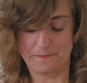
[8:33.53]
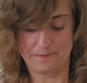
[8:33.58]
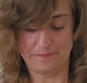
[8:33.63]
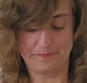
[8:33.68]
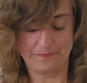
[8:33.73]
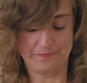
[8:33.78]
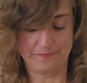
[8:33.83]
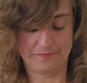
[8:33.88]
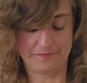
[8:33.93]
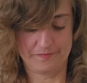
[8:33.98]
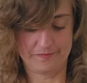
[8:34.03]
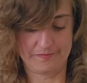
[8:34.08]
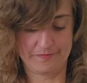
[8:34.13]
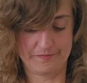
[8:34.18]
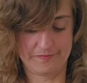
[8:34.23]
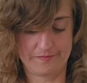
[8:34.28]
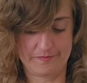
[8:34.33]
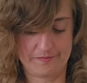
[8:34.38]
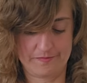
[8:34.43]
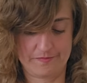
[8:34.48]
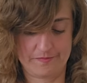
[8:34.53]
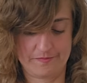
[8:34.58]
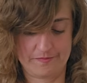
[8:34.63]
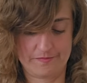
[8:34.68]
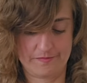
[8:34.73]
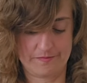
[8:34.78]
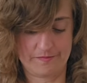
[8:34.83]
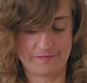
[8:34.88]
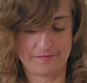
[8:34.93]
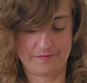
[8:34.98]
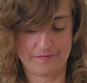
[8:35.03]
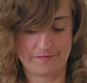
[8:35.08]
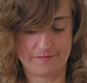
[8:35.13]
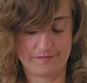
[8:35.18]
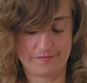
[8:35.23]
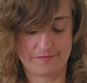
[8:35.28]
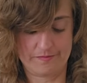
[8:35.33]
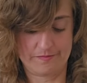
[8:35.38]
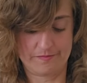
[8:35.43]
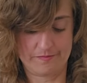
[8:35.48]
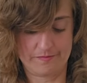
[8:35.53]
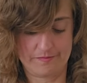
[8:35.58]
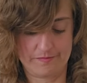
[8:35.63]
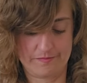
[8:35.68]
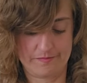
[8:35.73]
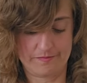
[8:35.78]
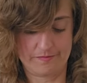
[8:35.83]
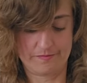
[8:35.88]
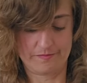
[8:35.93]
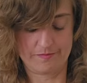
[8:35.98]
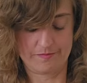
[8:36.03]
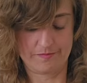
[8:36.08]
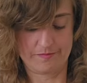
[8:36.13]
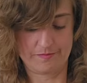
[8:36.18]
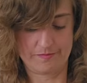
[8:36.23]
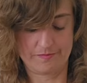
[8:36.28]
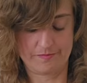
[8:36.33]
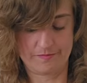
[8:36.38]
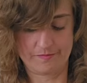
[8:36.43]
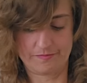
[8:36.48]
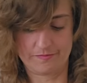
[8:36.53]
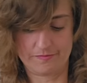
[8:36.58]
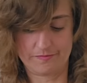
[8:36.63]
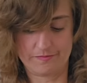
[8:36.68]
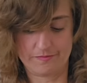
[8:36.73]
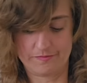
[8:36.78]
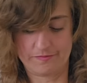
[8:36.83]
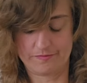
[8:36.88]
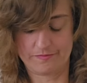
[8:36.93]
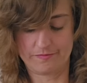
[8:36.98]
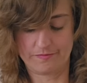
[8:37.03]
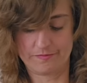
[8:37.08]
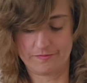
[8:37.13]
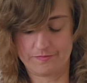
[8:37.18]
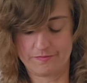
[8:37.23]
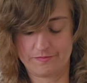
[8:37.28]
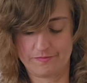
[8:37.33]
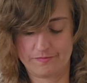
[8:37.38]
(no one is talking)